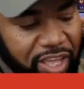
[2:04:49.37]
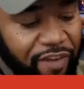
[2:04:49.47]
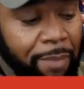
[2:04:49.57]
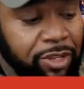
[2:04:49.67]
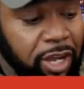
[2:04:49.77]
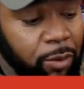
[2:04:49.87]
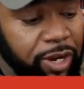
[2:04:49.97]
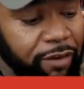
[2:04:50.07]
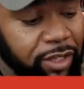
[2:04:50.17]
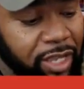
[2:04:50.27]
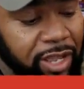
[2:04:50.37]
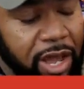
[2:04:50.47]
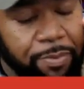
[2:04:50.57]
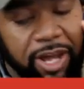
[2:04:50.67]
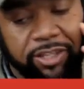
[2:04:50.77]
If I'm done with everything,
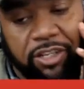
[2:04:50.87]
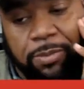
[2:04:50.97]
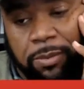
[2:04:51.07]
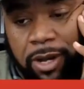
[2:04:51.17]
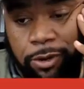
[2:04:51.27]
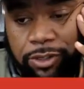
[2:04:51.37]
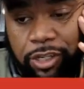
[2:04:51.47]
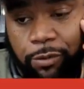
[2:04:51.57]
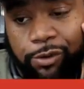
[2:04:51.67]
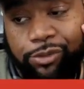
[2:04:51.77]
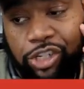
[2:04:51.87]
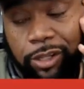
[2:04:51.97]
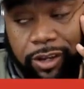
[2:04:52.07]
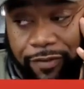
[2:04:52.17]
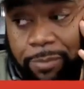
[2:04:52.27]
I'll probably just be in my hotel room
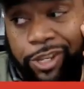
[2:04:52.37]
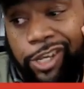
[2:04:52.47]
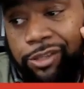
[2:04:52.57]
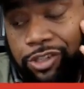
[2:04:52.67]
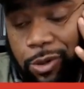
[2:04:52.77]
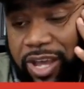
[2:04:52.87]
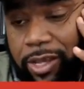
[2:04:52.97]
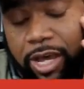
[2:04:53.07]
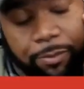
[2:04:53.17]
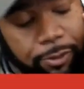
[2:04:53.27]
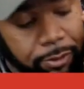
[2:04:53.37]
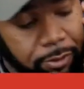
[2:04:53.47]
chilling if I'm done, so I can hop on.